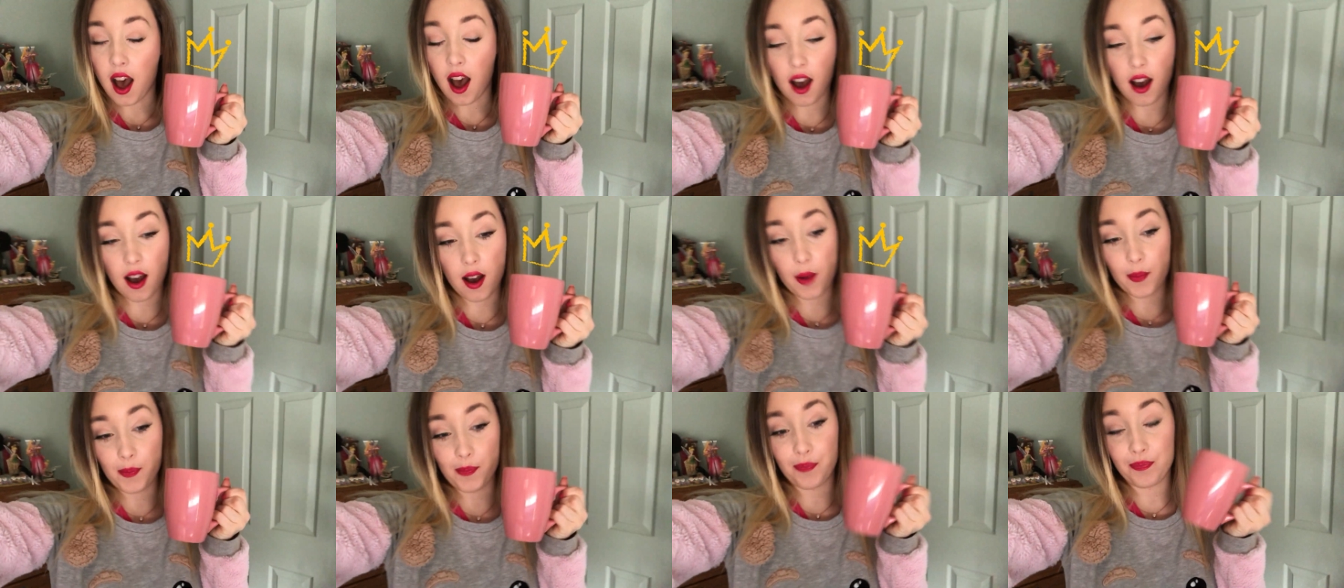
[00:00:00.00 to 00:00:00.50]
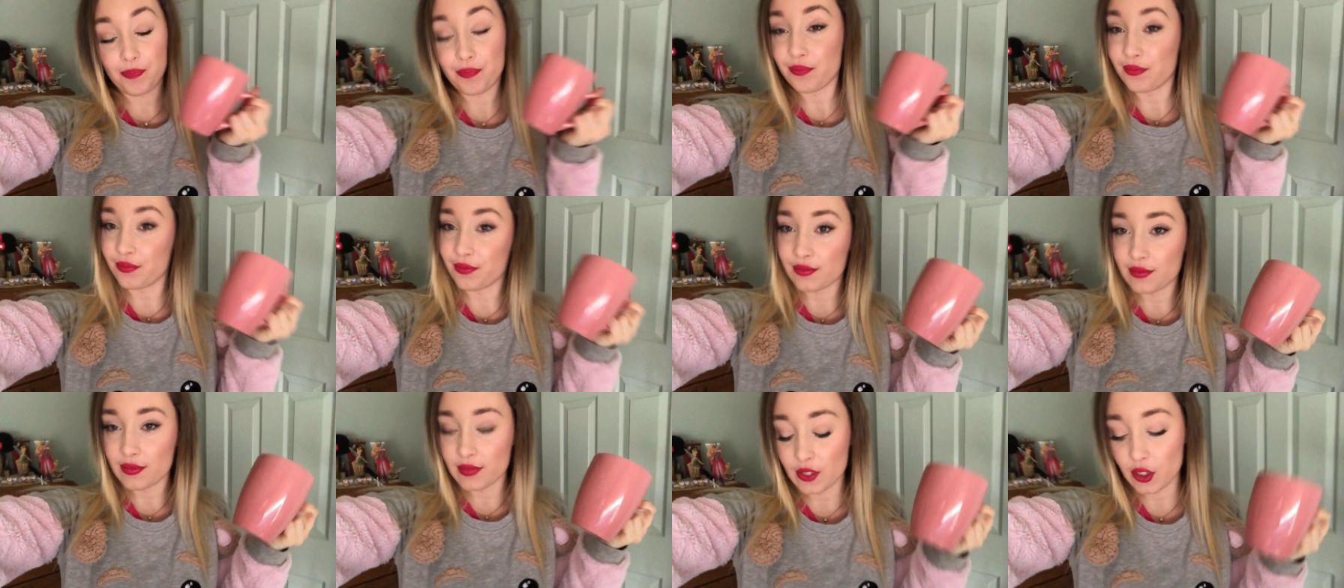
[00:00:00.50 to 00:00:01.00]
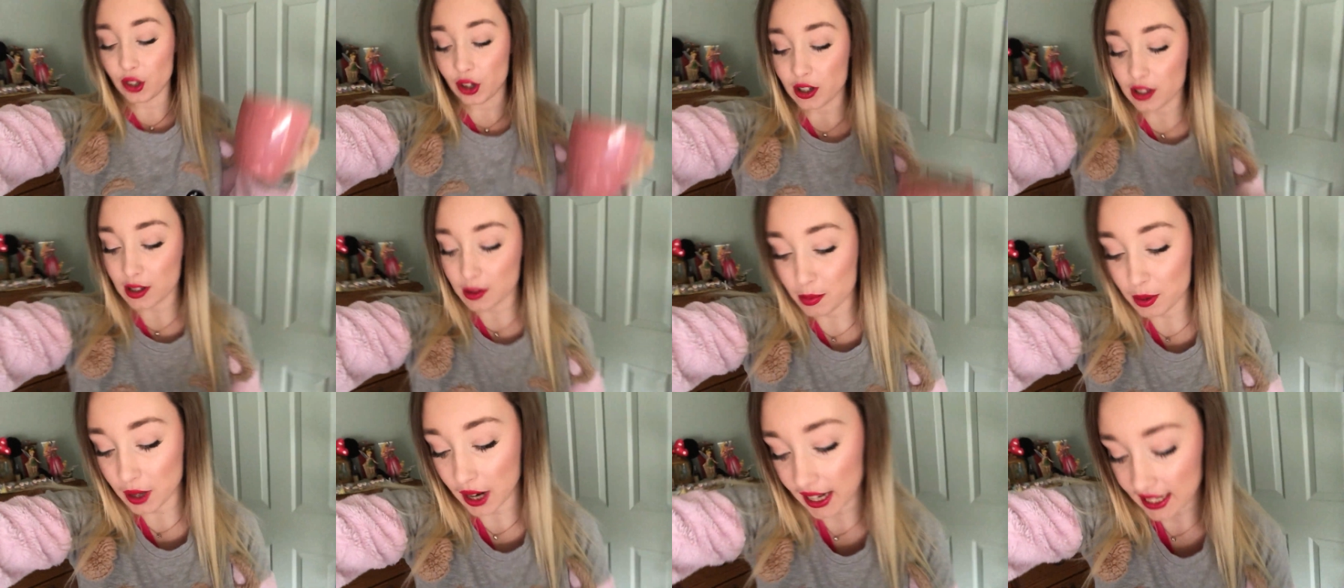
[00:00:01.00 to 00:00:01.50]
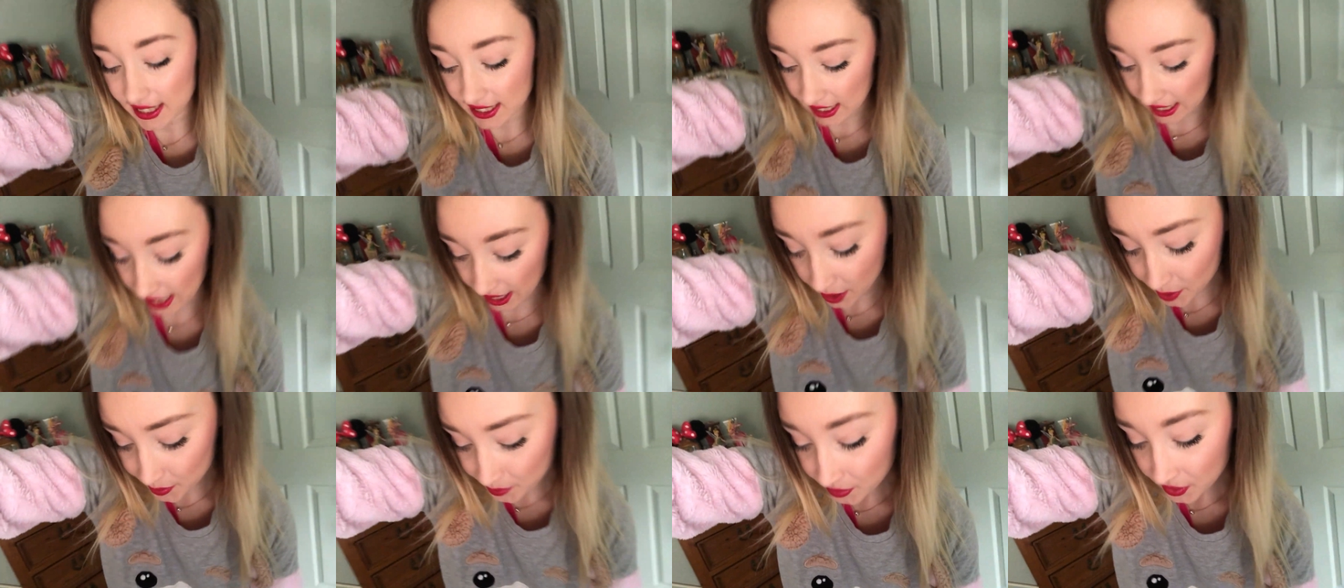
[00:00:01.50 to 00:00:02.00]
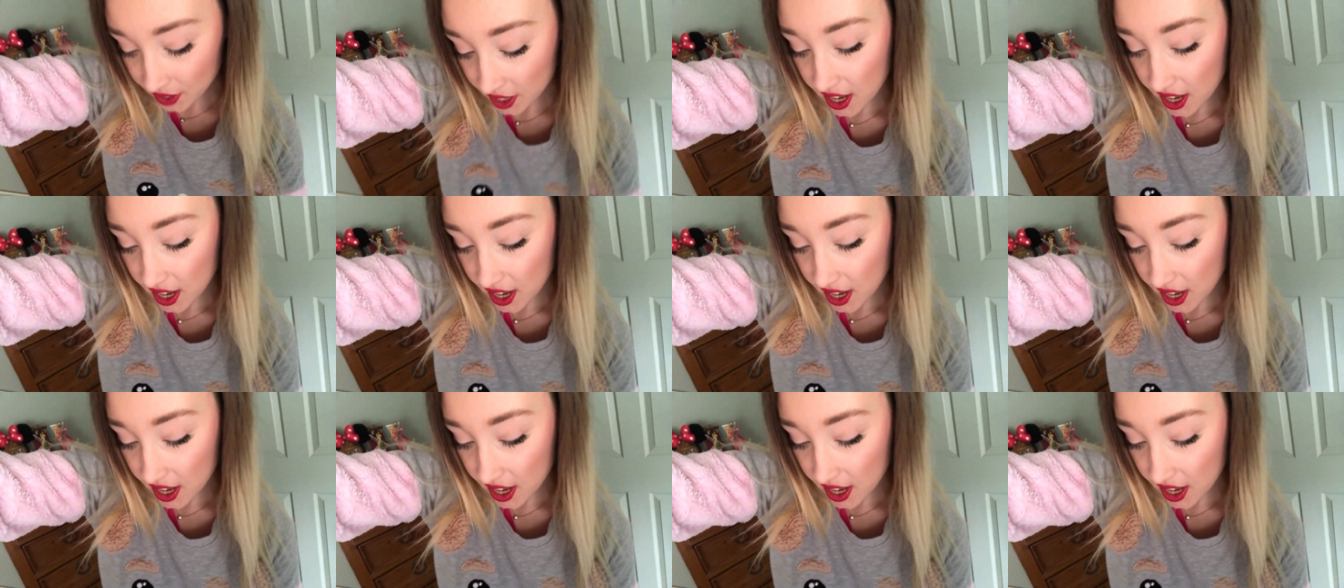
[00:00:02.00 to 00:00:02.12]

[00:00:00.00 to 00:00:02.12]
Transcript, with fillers: no surprise there,